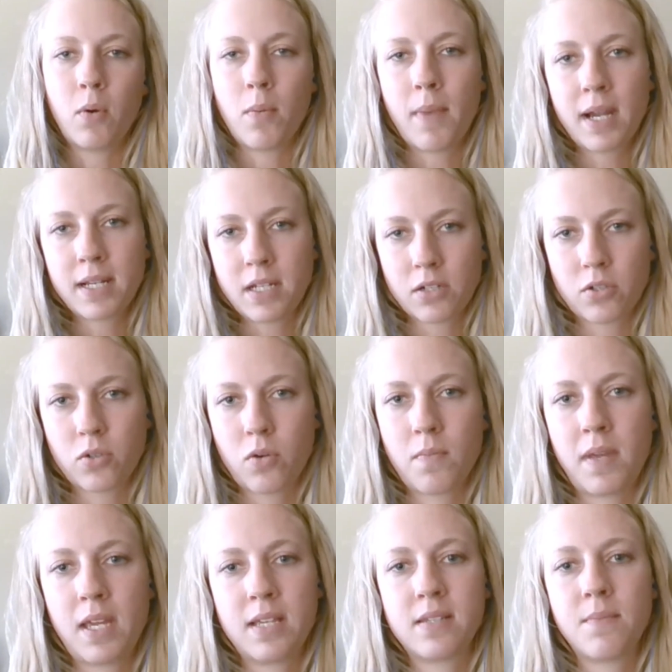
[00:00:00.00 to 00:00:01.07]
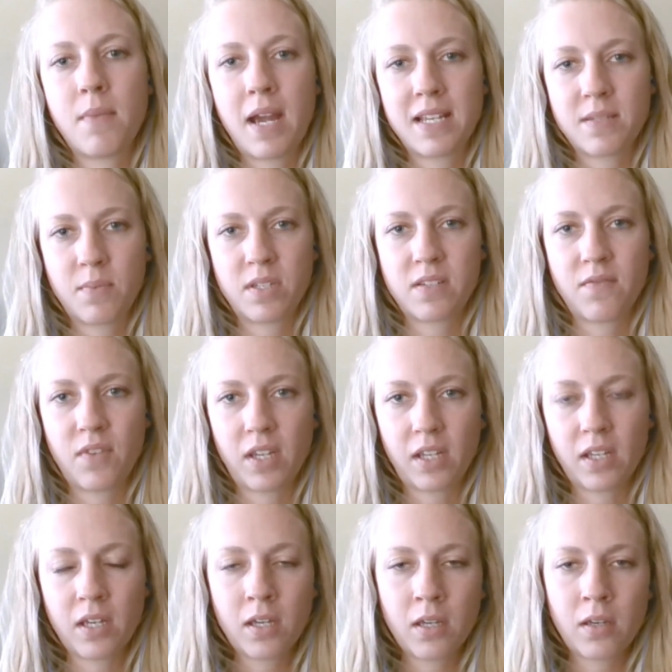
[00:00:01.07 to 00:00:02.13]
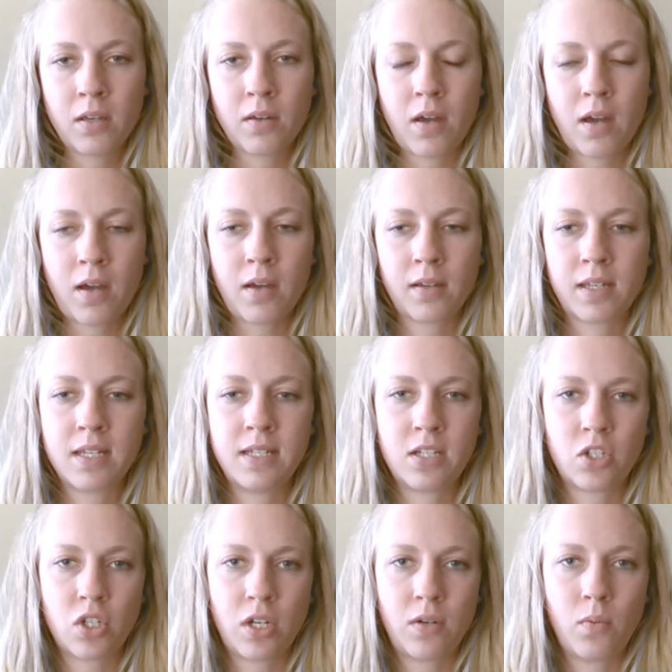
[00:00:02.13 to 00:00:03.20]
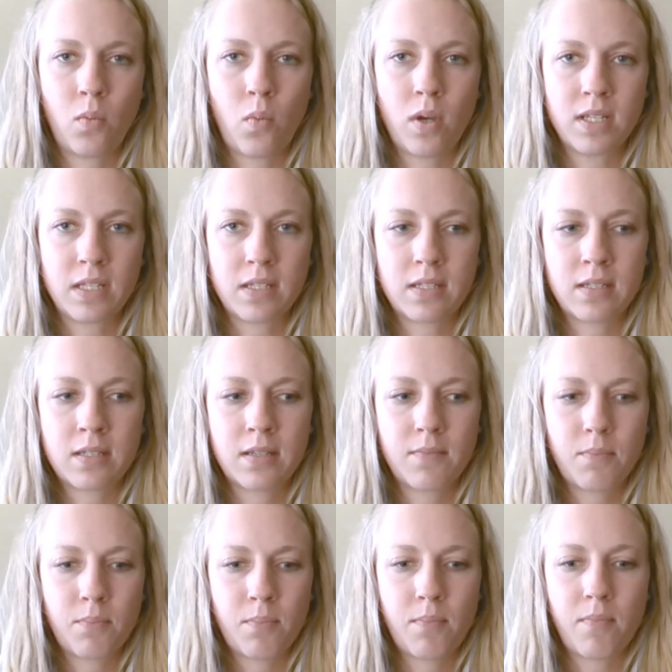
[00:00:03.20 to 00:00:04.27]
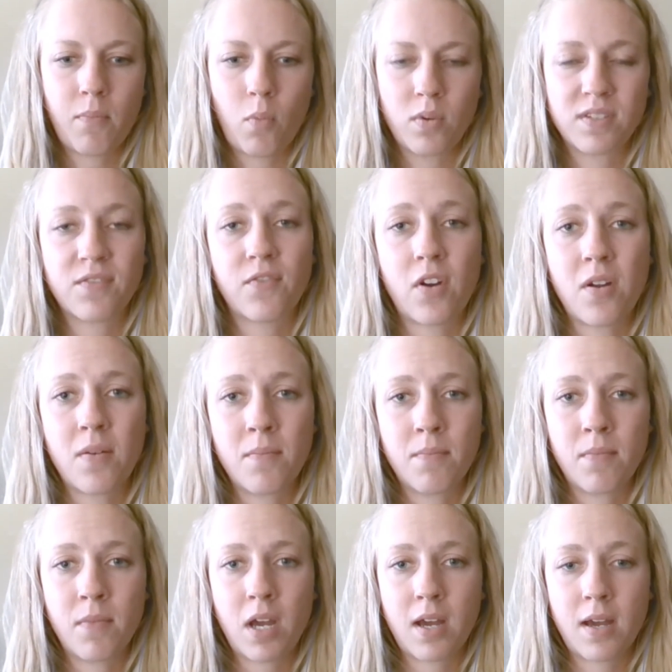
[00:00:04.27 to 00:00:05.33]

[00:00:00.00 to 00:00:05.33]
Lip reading: what my doctor told me is my specific condition was from